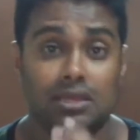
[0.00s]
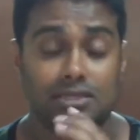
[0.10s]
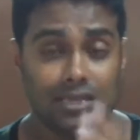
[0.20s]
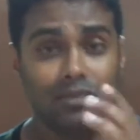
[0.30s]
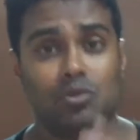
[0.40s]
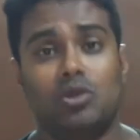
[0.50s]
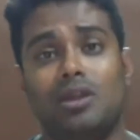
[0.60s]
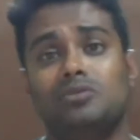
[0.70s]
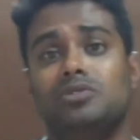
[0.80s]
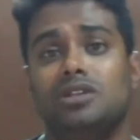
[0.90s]
Certain
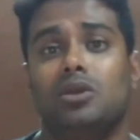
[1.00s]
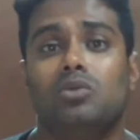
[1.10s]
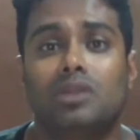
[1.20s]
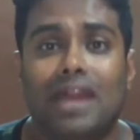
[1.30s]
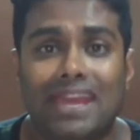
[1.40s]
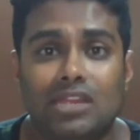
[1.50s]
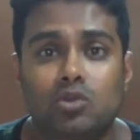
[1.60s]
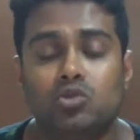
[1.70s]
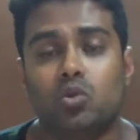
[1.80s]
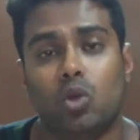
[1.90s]
programs which I would like
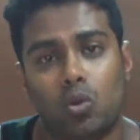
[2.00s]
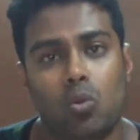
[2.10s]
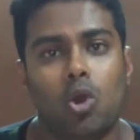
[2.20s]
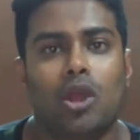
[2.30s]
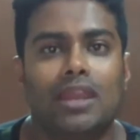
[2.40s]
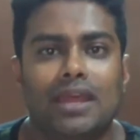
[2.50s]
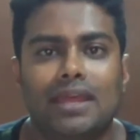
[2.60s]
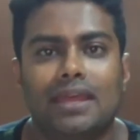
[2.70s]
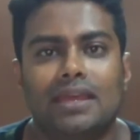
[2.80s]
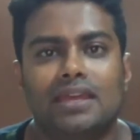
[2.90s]
you to avoid
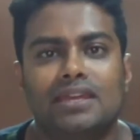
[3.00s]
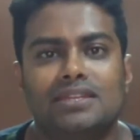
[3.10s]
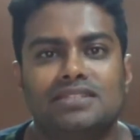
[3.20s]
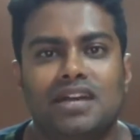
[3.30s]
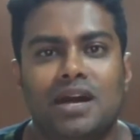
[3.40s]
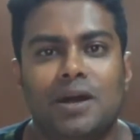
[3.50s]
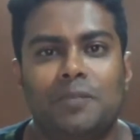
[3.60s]
is